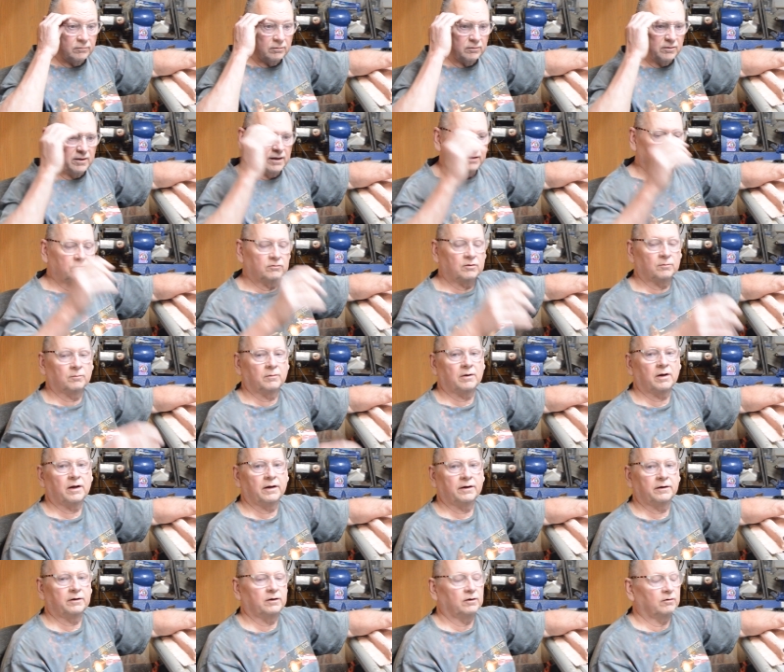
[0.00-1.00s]
without some
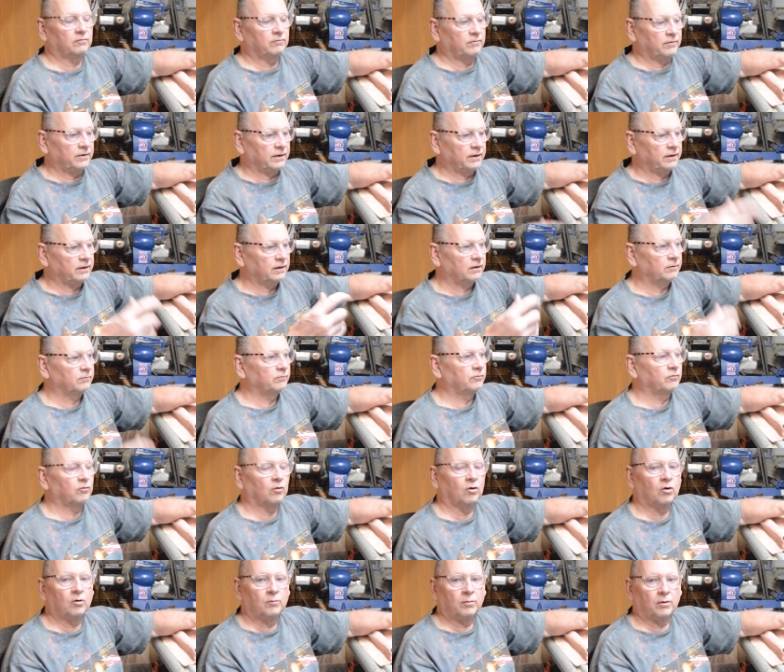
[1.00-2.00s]
kind of a um,
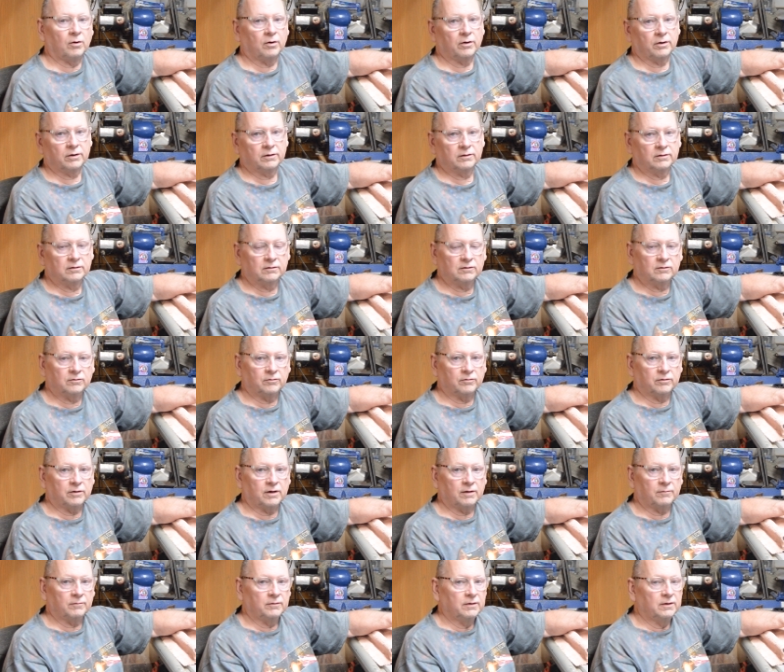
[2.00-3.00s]
drawbar
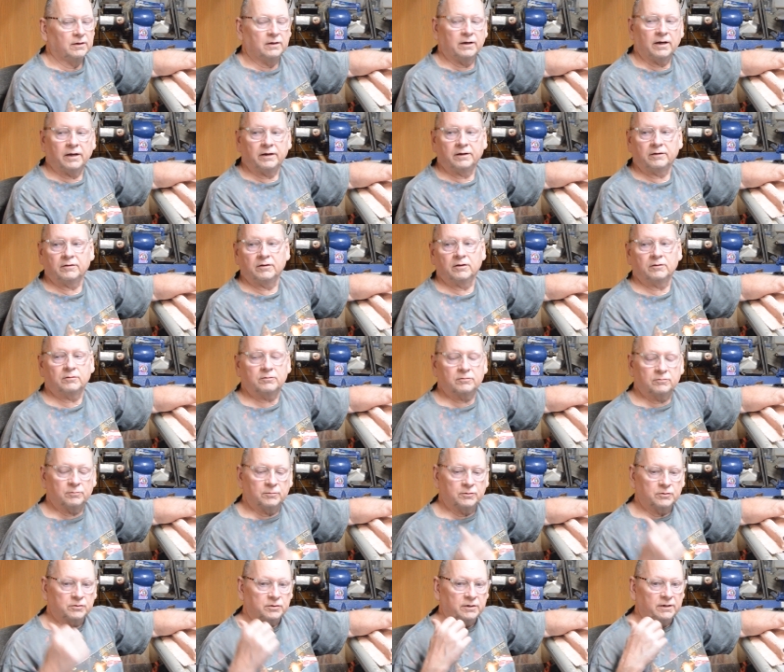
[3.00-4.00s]
going on. And
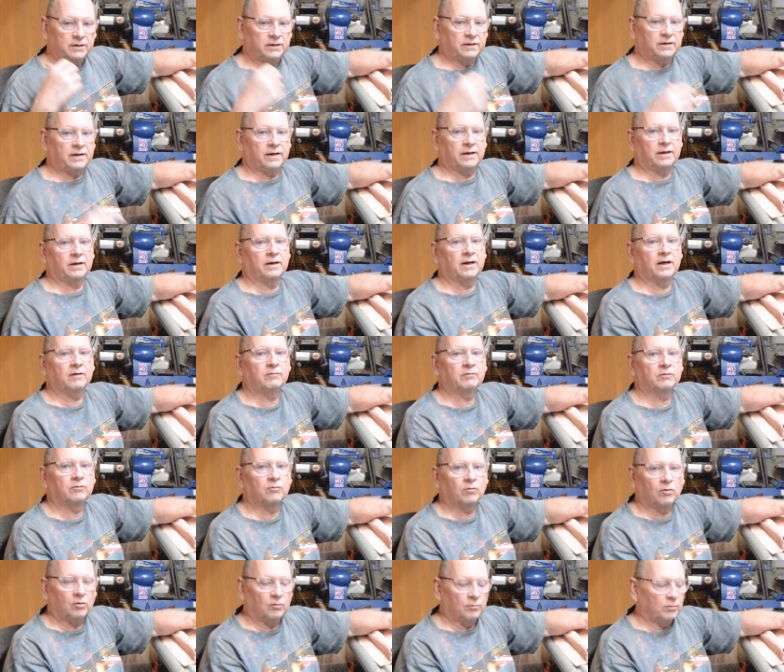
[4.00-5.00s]
this machine can't have a
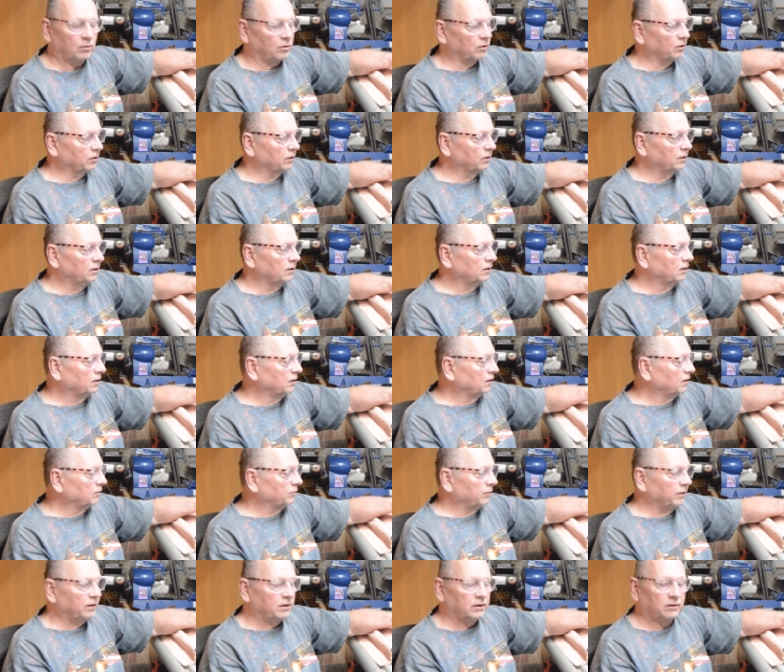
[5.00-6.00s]
drawbar
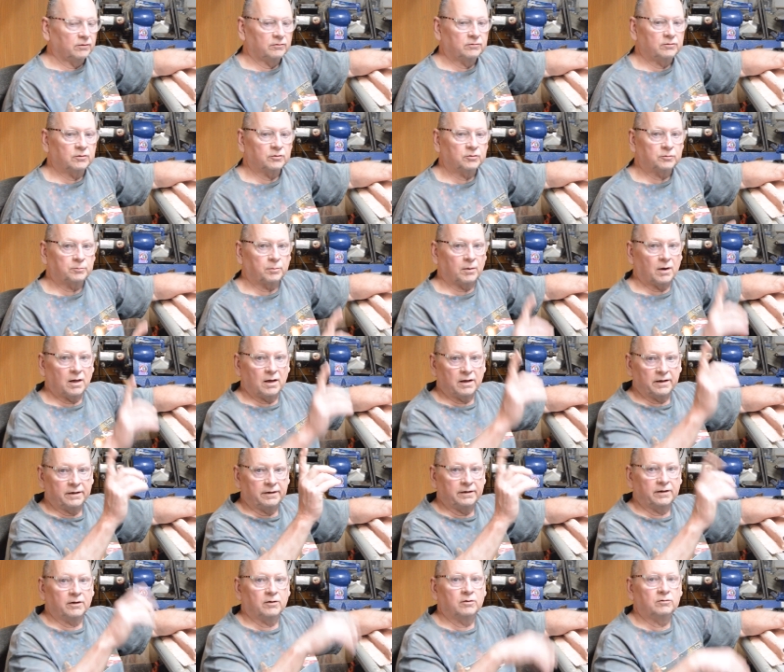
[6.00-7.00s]
because the
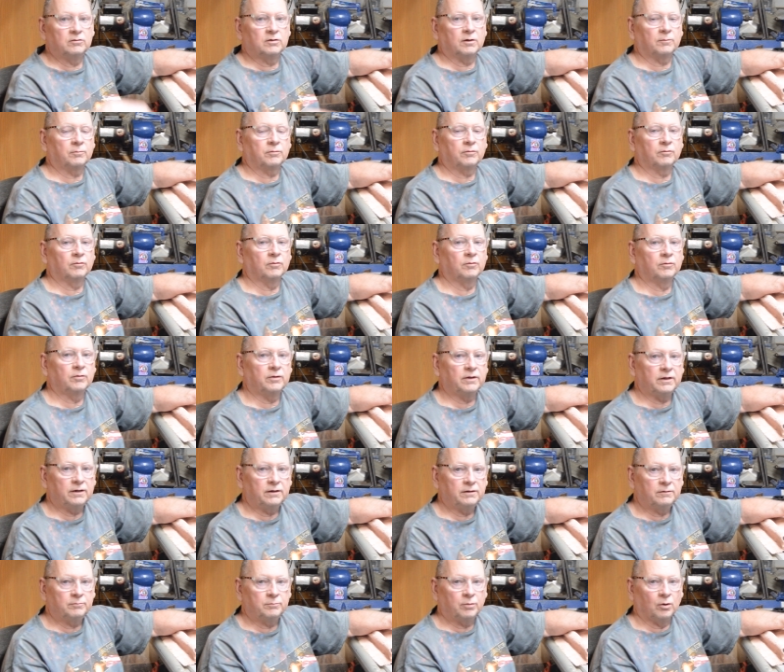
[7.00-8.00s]
spline goes up through
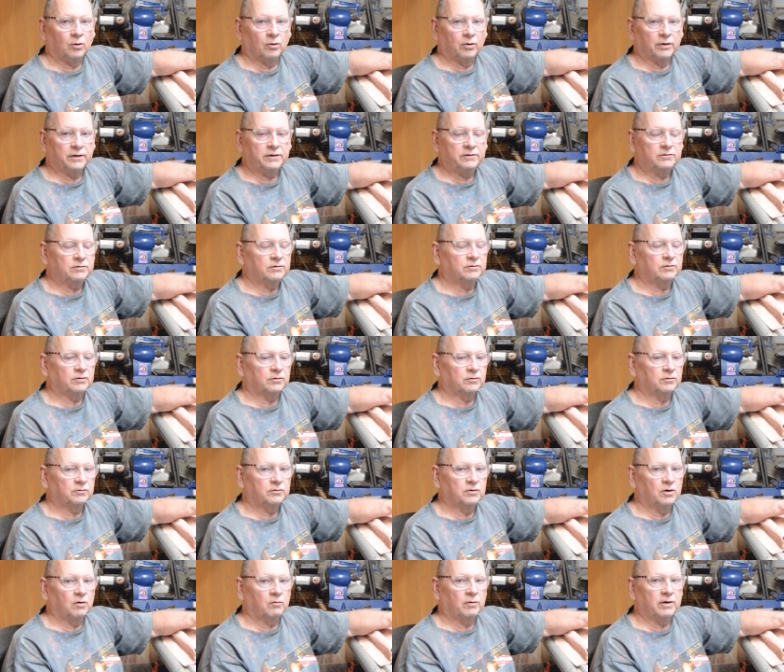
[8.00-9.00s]
the pulleys, so
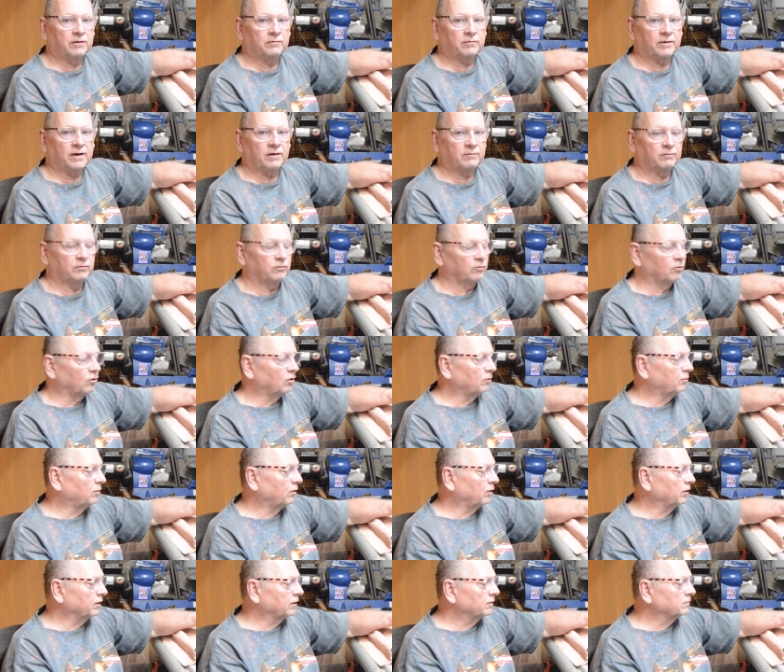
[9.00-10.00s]
there's no way for it to have a
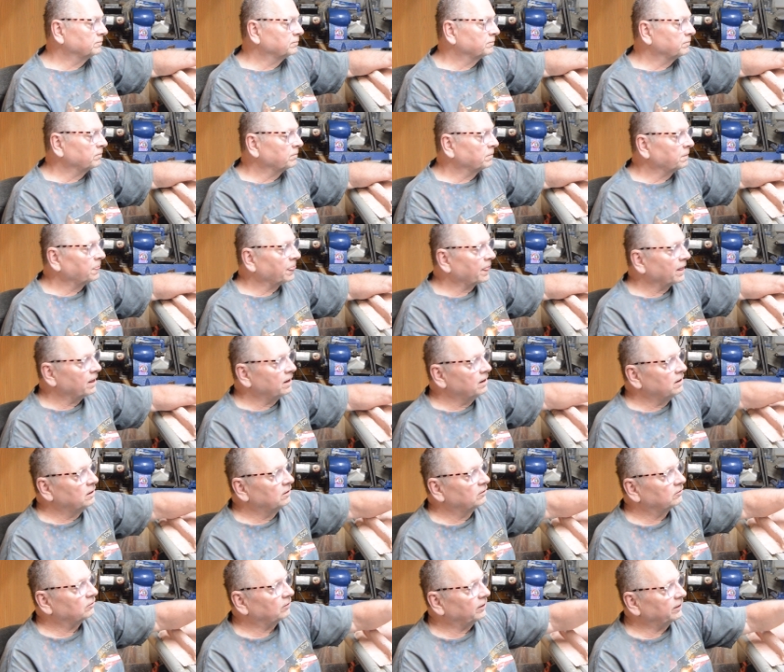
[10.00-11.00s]
drawbar.
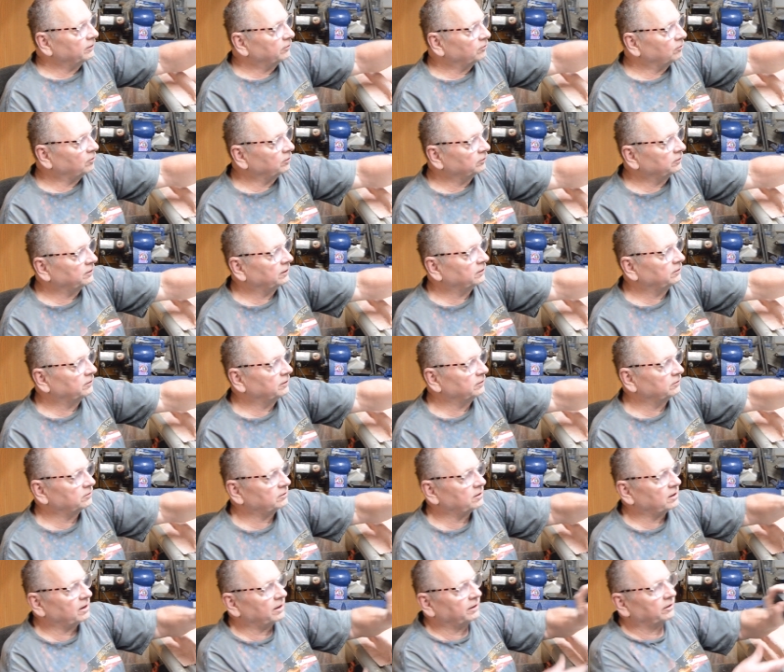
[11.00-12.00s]
So I thought that
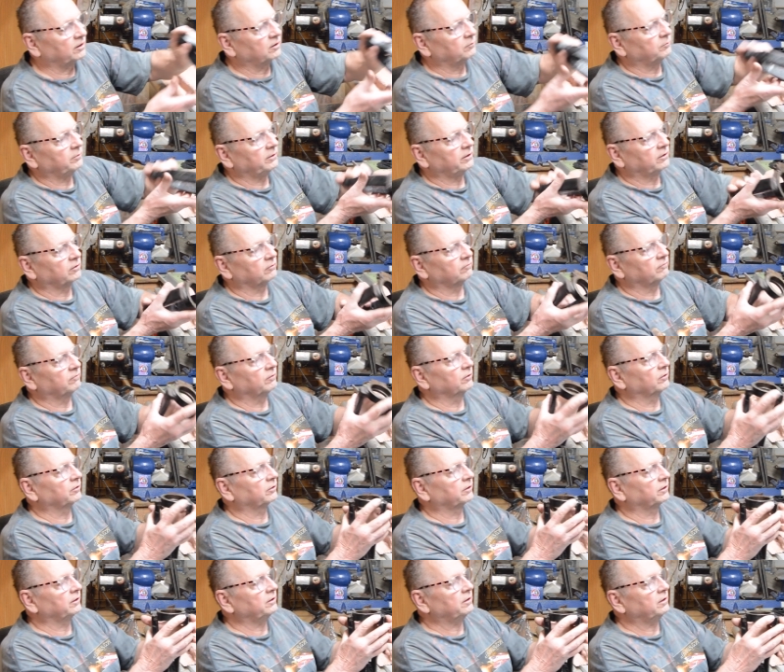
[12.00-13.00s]
this guy could be
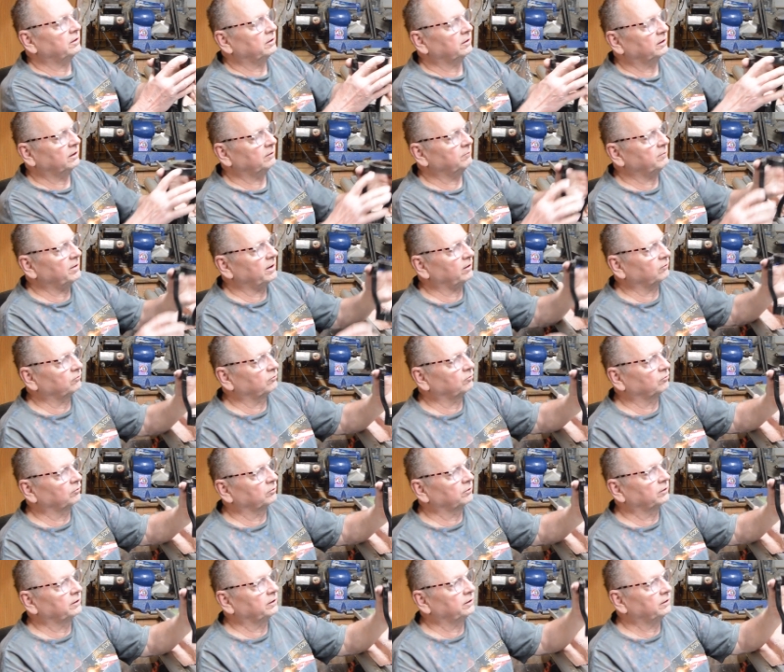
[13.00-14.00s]
converted. It mounts
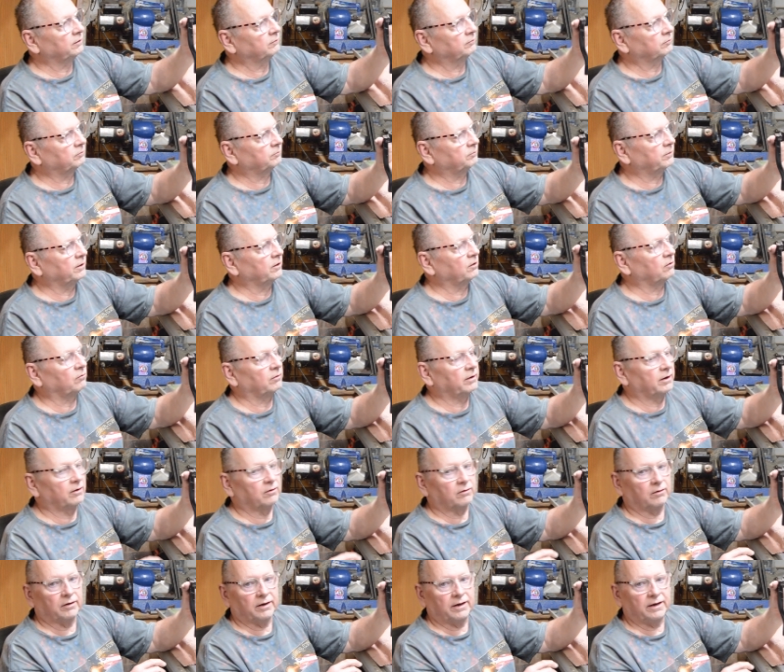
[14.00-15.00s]
on the spindle
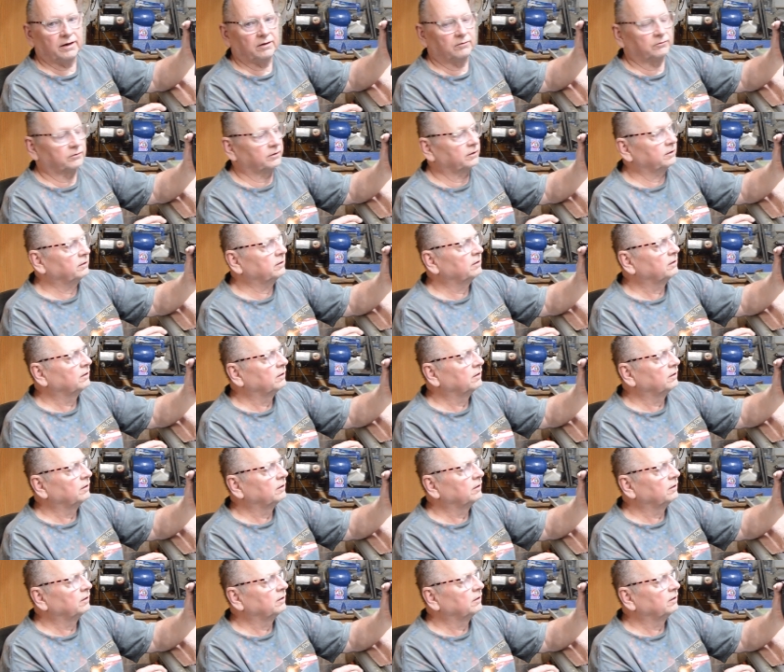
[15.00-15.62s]
outer housing